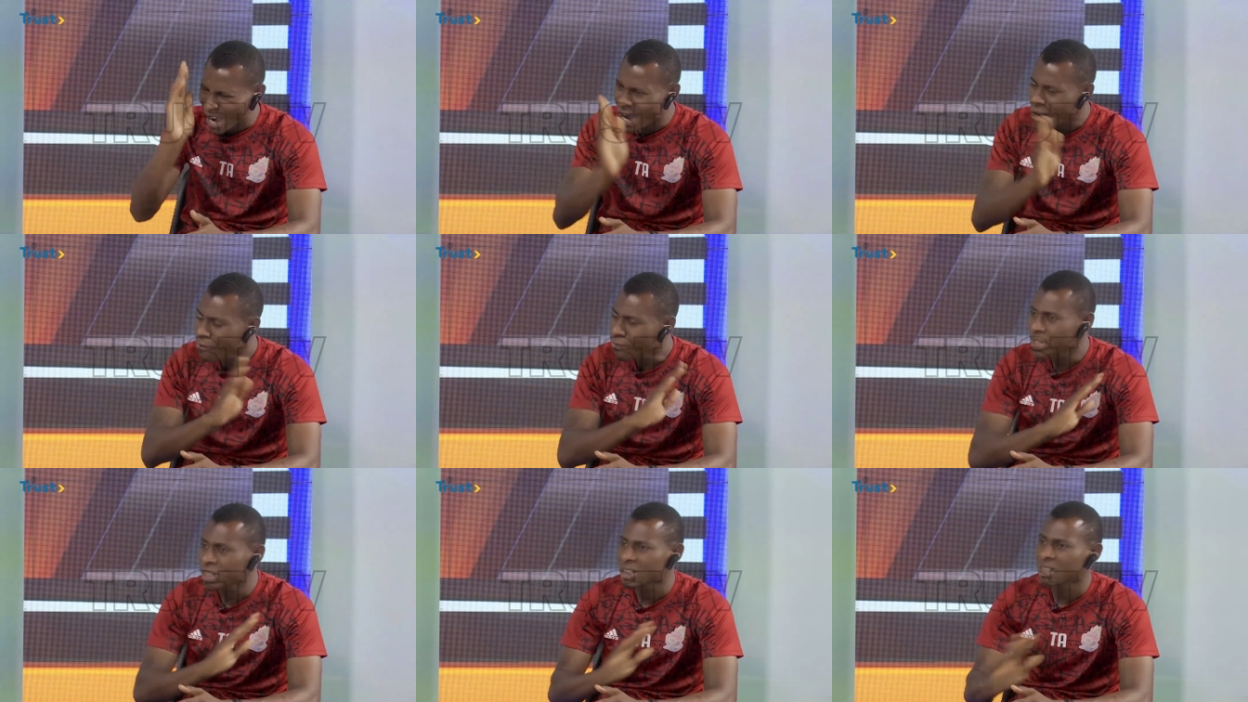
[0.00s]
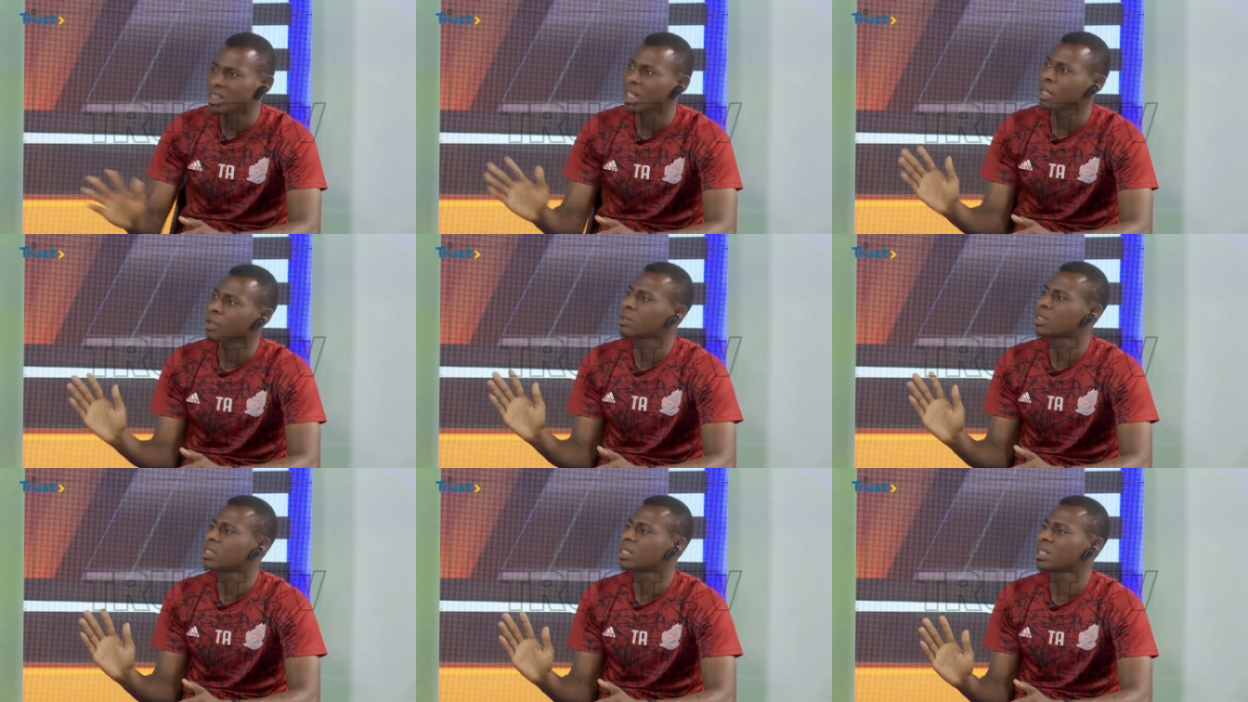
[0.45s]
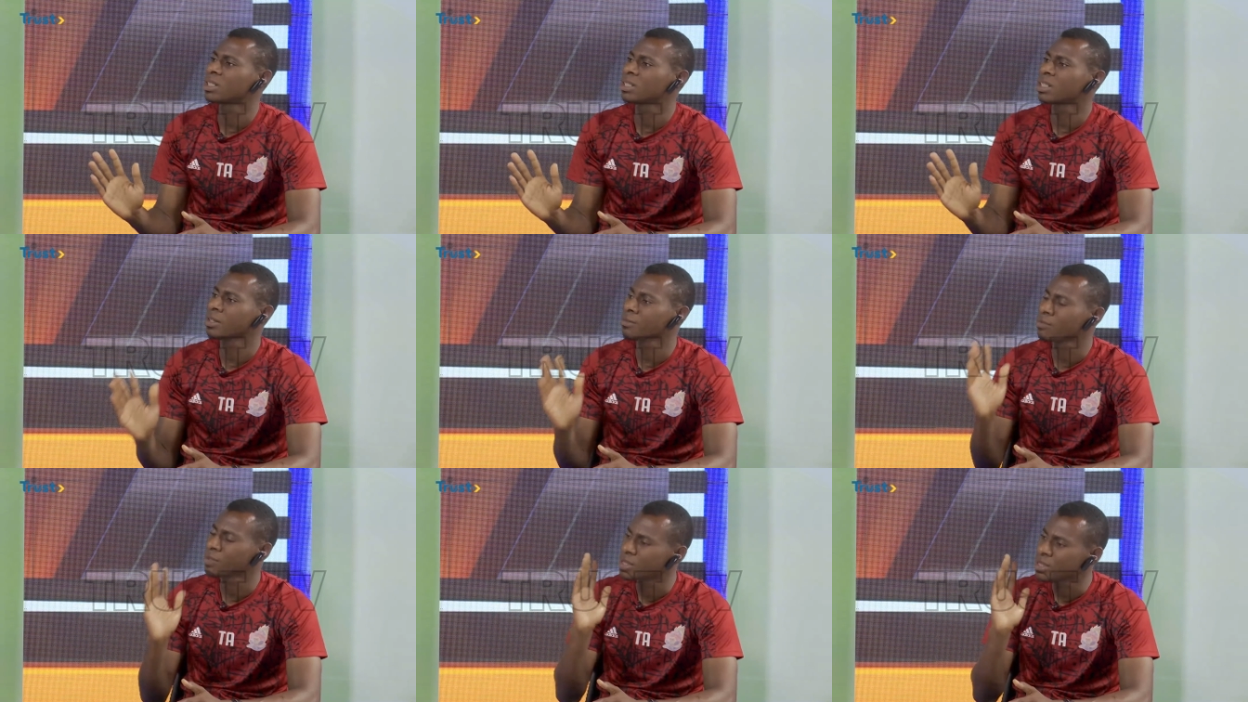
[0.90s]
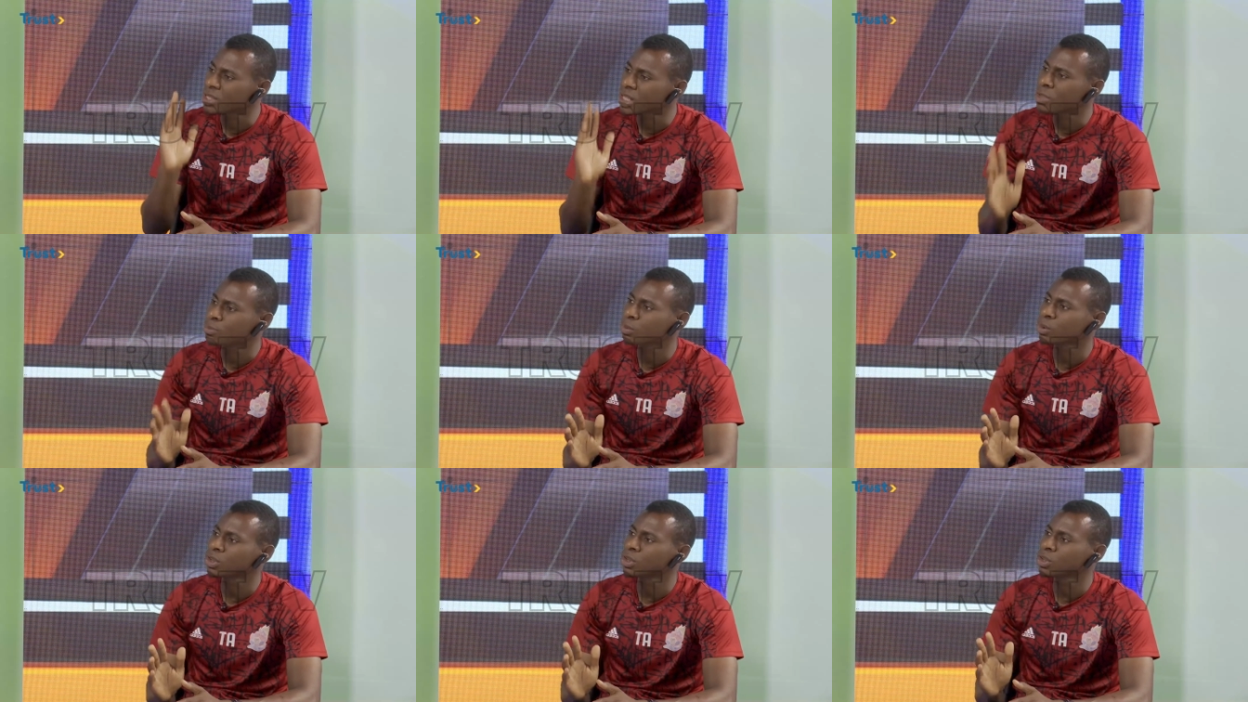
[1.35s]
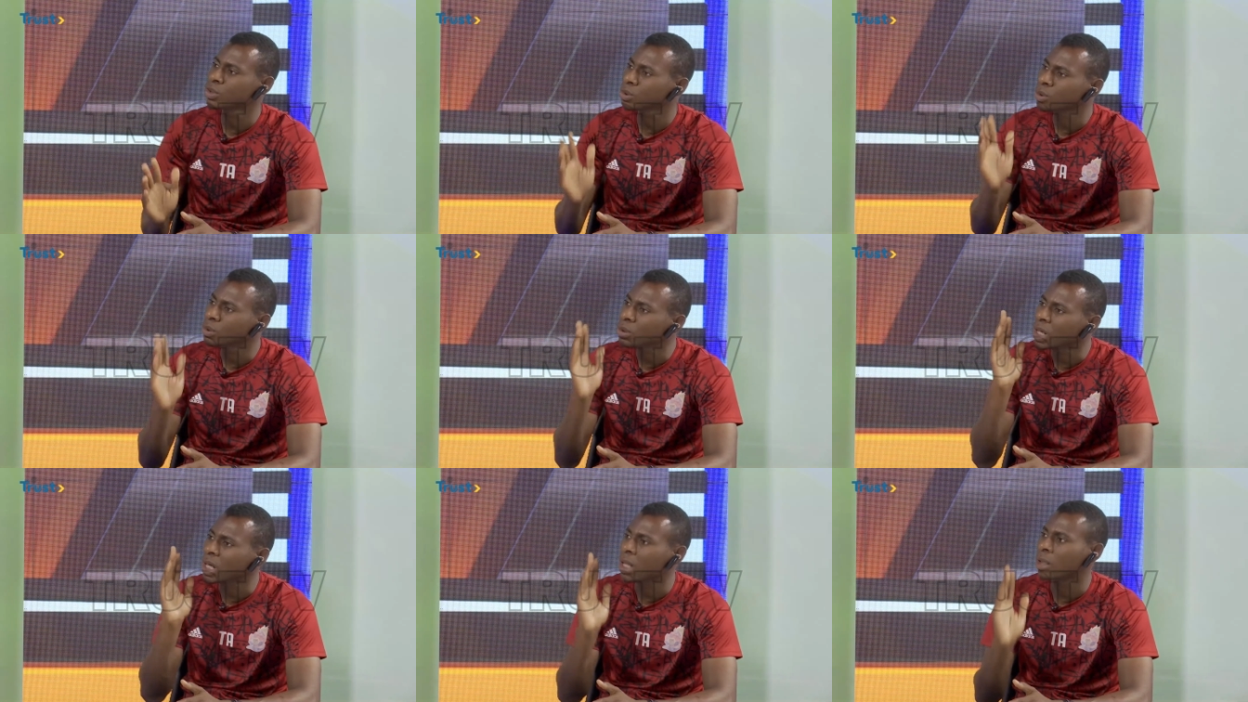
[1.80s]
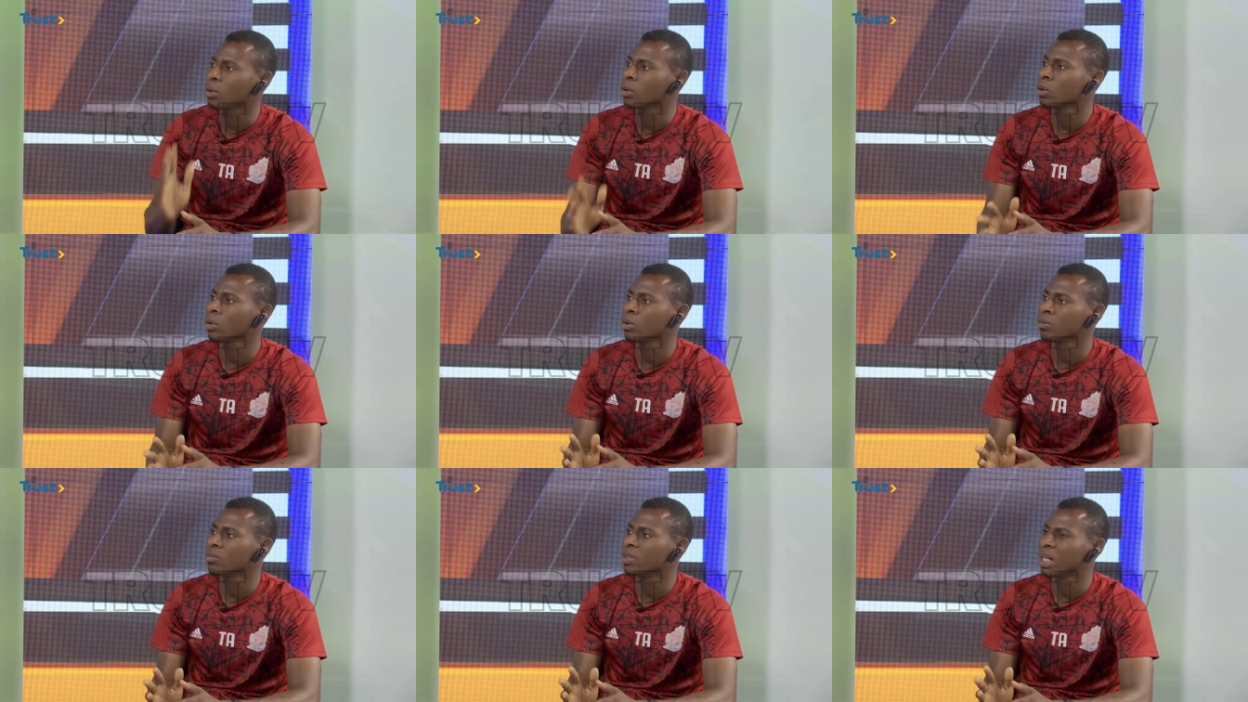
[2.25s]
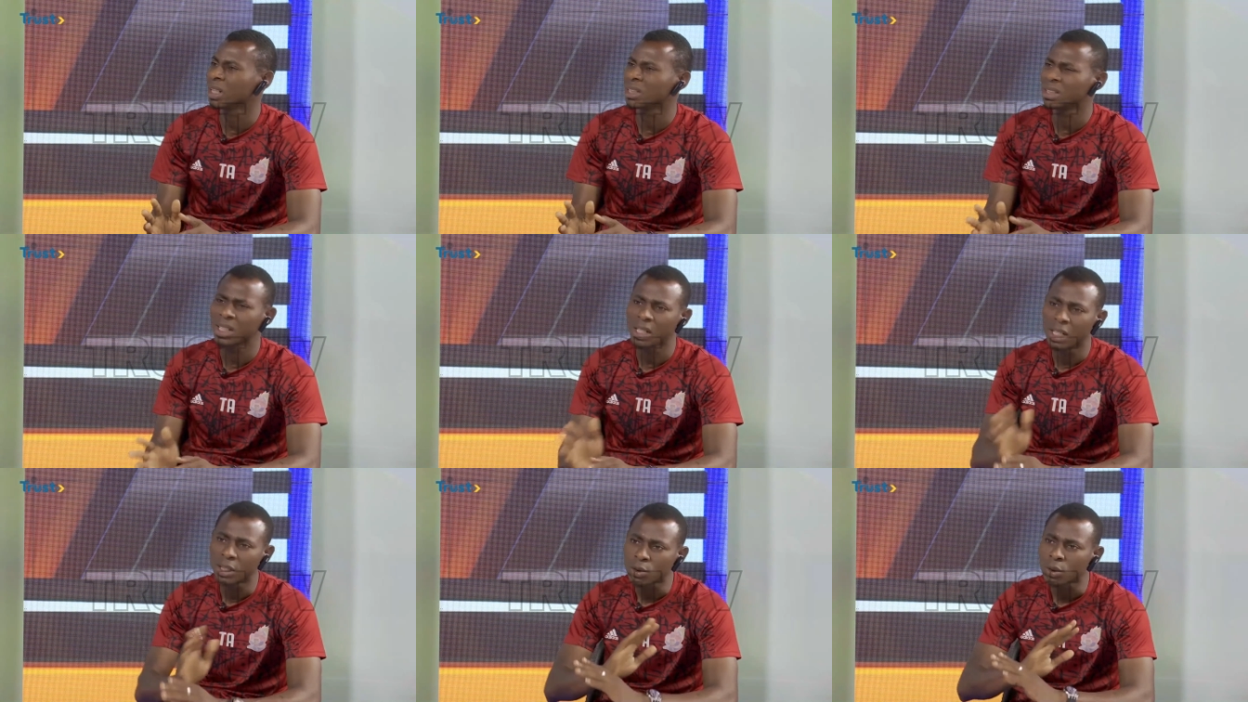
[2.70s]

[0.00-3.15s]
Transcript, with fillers: everything that concerns the referee, transportation and all of that,